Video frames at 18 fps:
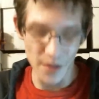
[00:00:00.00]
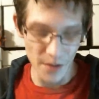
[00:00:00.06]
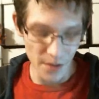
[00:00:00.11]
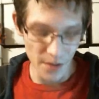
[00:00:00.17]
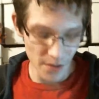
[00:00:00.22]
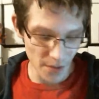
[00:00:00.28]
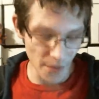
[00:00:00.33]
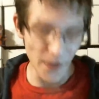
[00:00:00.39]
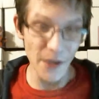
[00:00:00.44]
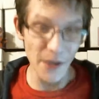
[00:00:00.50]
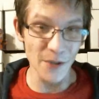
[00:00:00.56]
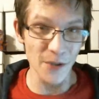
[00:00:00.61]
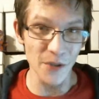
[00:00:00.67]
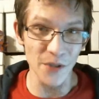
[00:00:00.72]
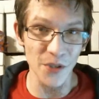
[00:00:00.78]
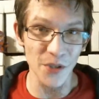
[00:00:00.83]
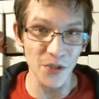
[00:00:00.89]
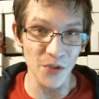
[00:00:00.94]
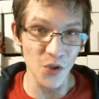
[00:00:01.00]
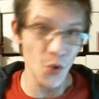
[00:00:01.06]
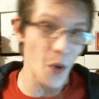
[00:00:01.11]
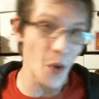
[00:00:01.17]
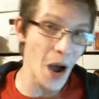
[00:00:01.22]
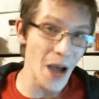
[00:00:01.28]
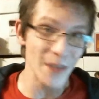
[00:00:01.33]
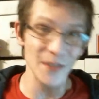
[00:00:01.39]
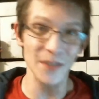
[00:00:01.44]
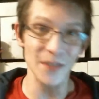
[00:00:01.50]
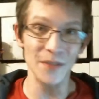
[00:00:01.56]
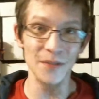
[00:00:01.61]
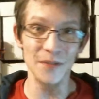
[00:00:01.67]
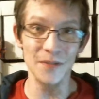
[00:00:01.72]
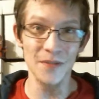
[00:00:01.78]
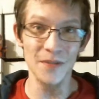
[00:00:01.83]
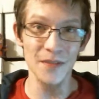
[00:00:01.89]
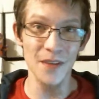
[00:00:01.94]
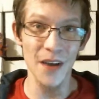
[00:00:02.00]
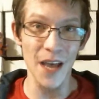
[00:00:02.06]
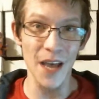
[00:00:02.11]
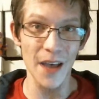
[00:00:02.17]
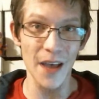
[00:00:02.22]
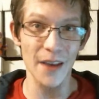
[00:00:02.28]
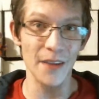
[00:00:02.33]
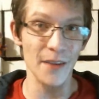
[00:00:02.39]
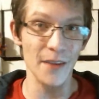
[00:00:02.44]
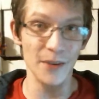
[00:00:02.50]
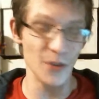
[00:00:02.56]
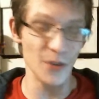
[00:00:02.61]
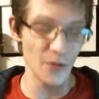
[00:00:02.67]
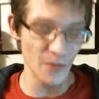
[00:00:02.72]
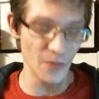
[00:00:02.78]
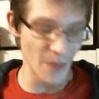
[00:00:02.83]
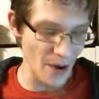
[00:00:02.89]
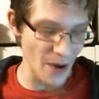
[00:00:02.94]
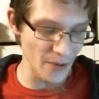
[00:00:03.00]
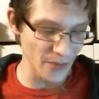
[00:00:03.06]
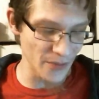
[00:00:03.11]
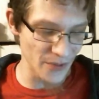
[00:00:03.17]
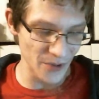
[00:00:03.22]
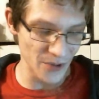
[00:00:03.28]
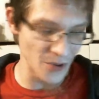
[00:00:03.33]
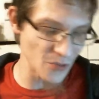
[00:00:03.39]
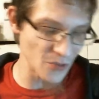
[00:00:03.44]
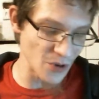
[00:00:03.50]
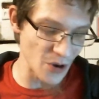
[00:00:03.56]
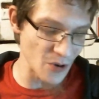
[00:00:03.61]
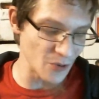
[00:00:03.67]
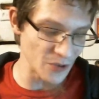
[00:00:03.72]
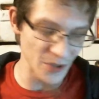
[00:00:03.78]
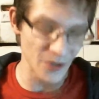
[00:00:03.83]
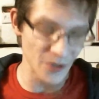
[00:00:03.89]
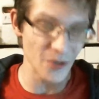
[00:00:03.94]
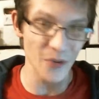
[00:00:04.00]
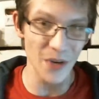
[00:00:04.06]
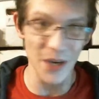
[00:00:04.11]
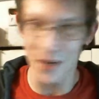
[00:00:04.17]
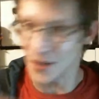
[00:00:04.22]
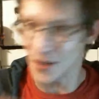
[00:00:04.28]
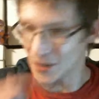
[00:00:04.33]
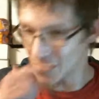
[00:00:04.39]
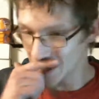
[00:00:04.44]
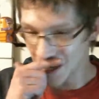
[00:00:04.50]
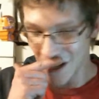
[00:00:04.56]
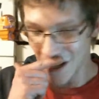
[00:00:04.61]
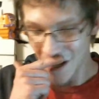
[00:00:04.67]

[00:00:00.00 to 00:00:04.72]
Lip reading: The thing's just two eyes and a head. There's no mouth, there's no nose, there's no ears.